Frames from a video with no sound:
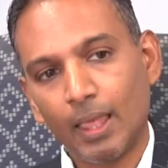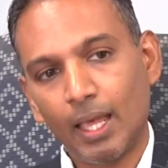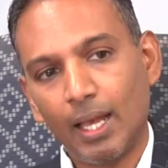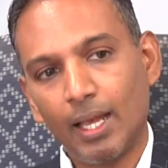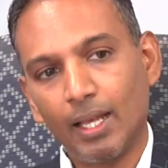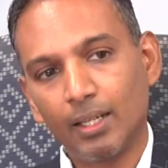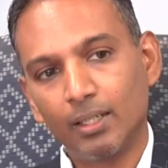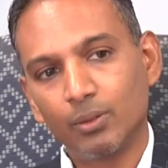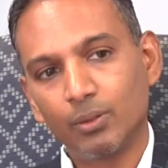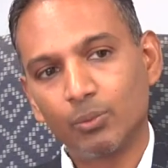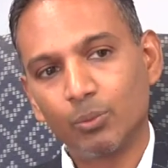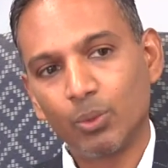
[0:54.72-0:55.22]

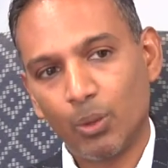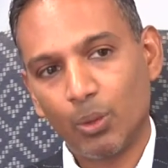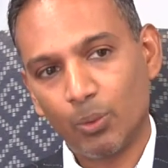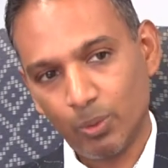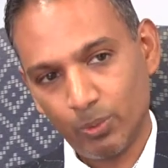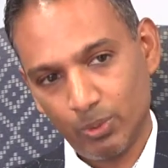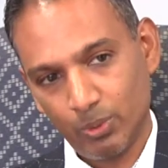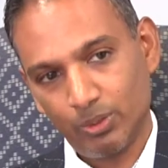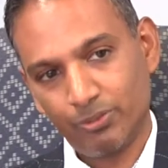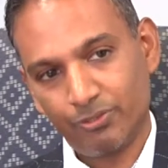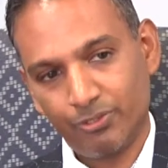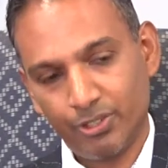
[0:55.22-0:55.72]
and where we
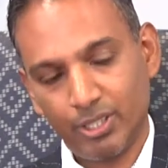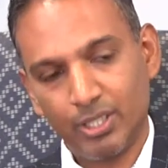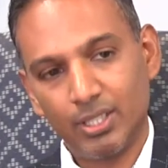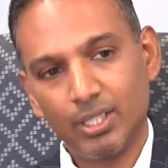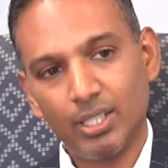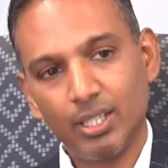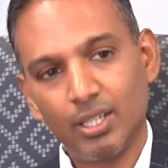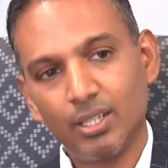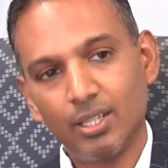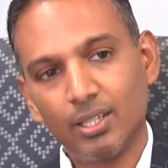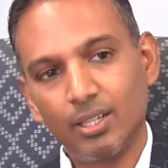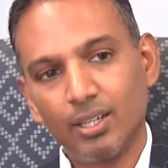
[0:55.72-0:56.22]
will
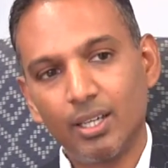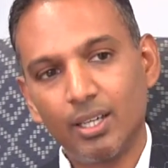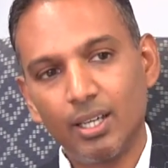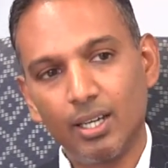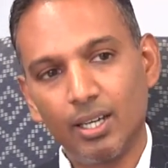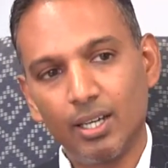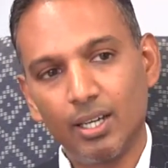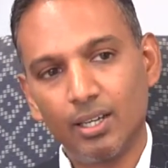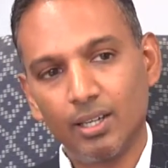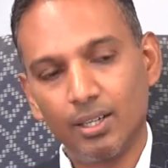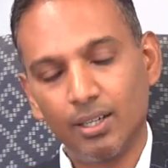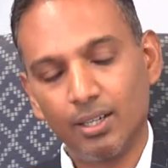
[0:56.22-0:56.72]
further
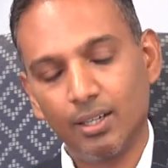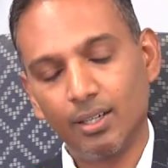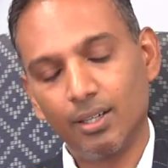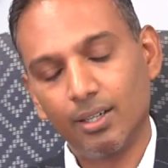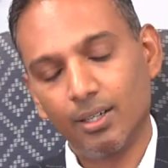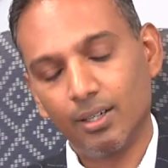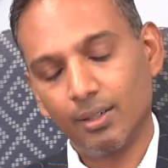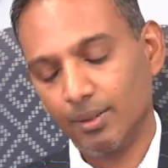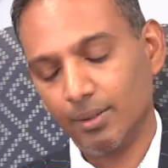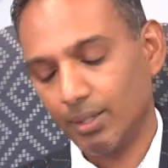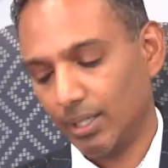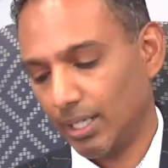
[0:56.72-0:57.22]
uh,
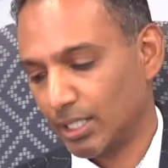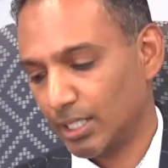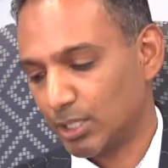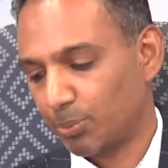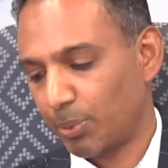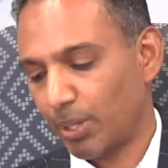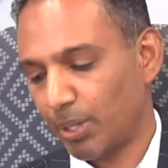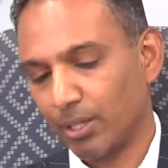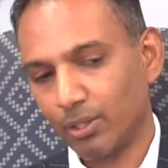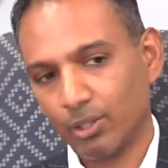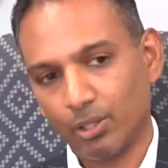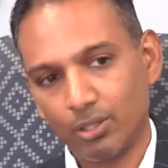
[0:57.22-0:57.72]
uh
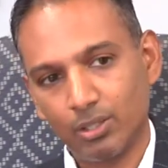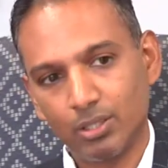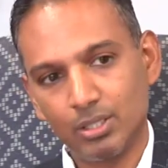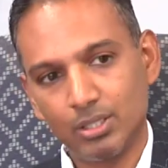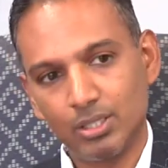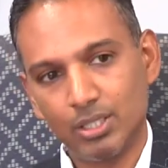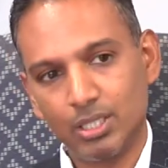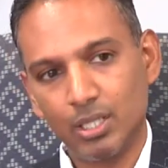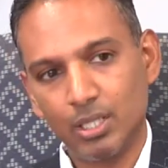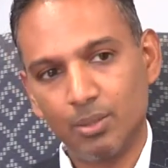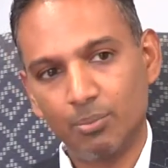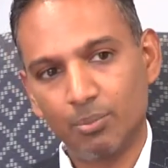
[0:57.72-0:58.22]
expand on this
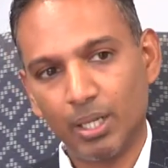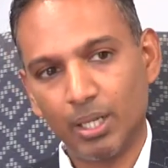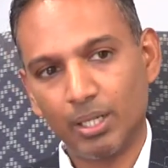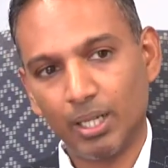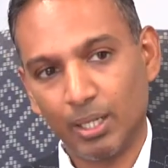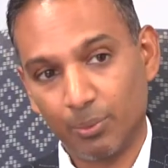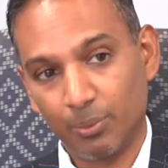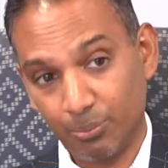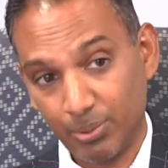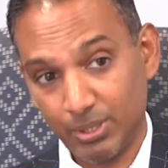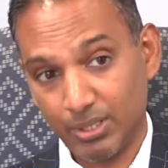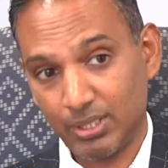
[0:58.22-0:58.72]
theme and,
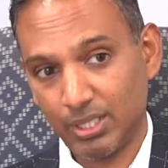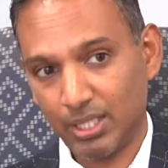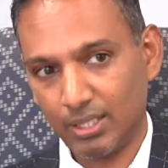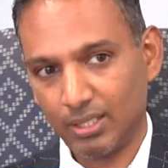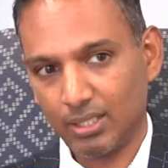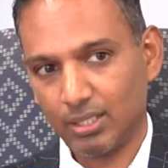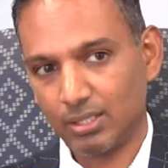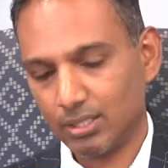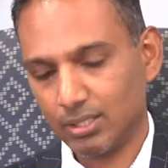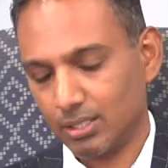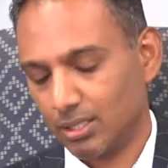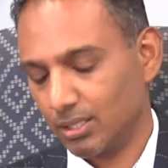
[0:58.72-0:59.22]
and present
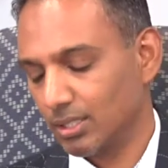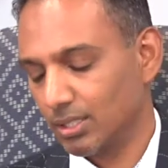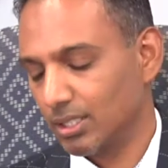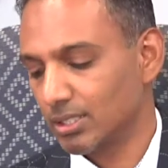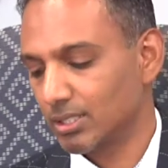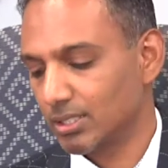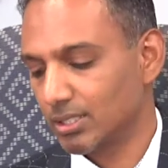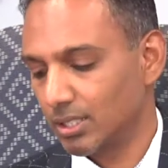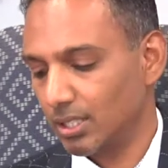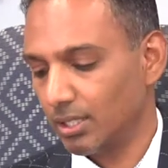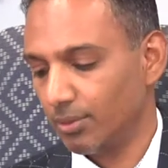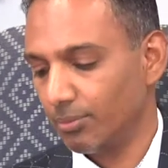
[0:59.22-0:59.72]
this,
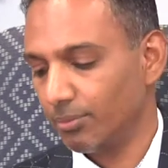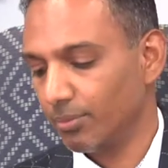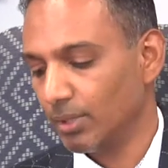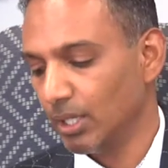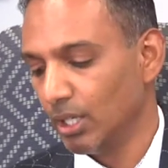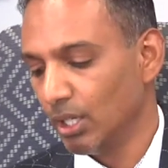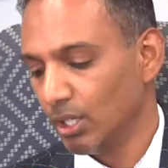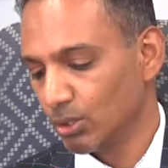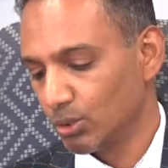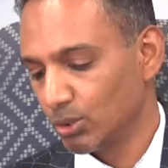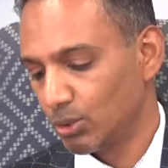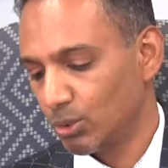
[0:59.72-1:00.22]
this theme
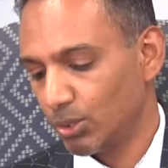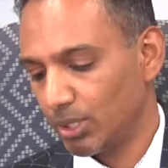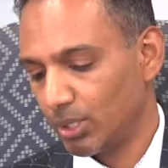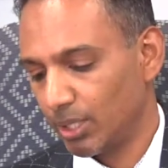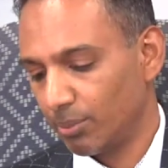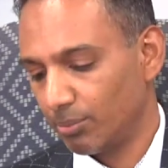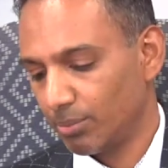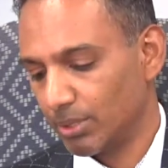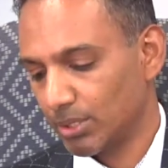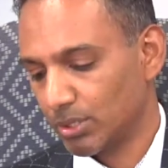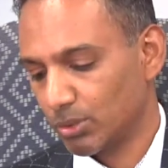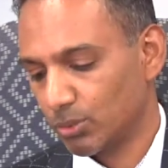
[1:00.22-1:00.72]
to
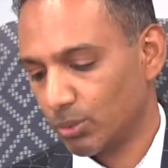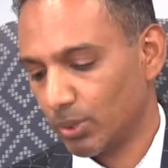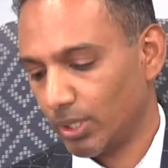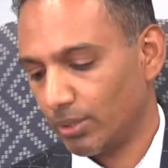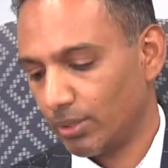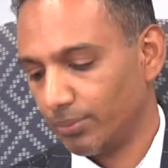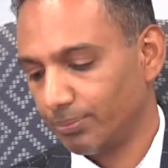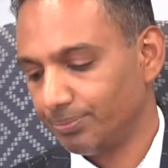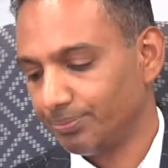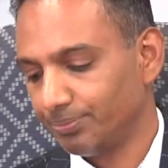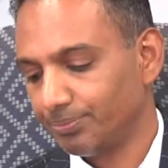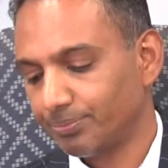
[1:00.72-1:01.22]
them as
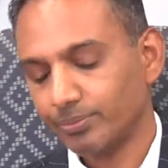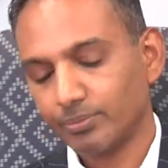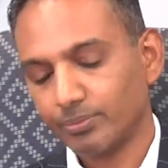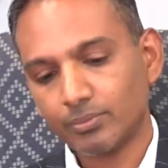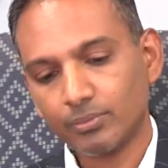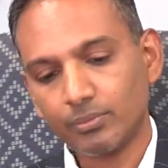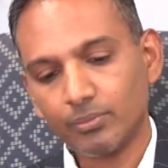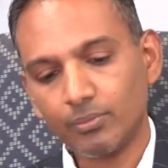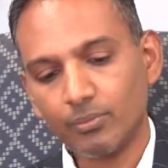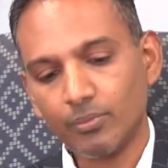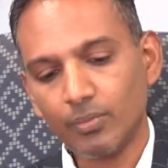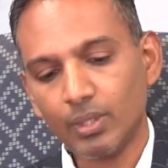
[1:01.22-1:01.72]
well.
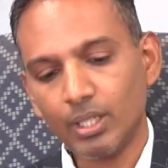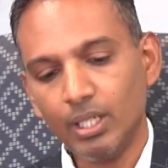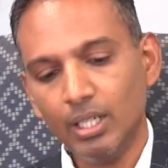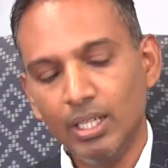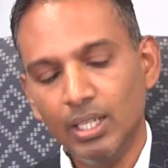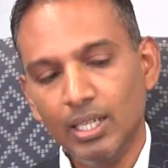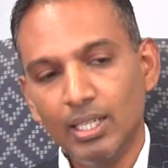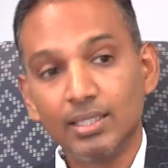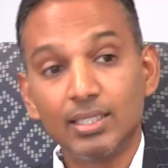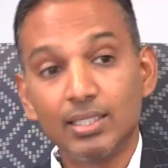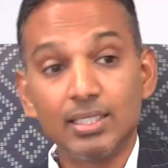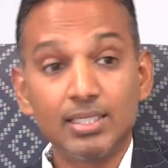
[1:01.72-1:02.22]

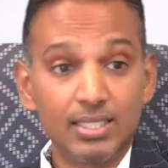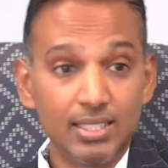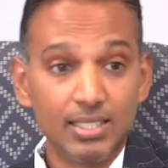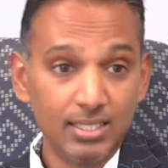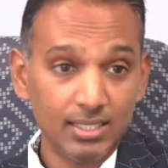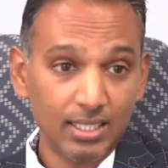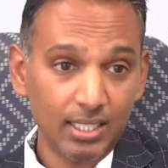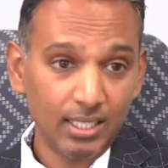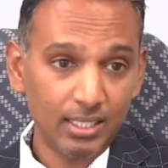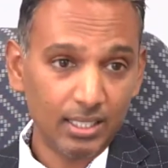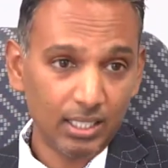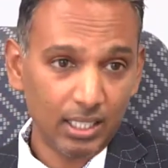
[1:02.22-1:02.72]
The
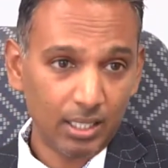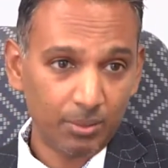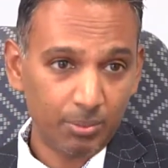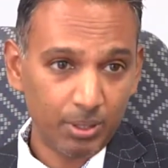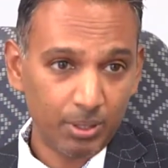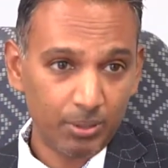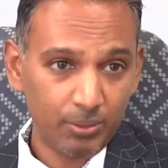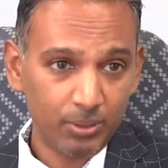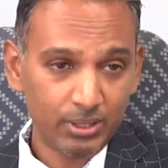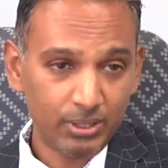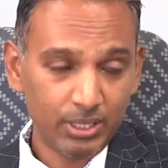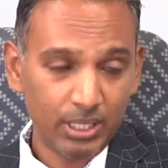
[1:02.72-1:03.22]
CESA Indaba
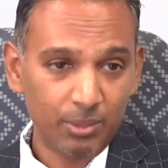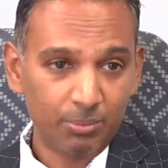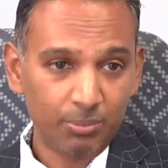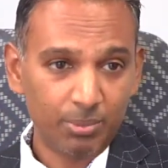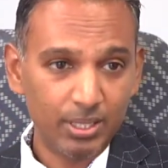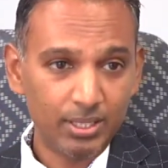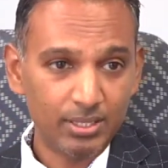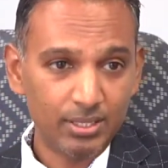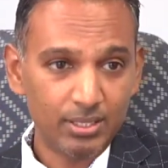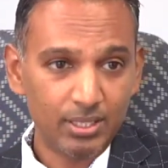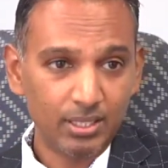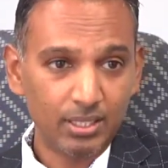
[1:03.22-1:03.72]
will take
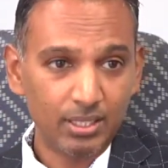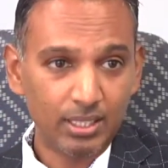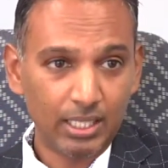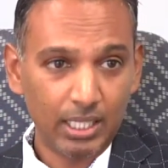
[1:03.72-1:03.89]
place in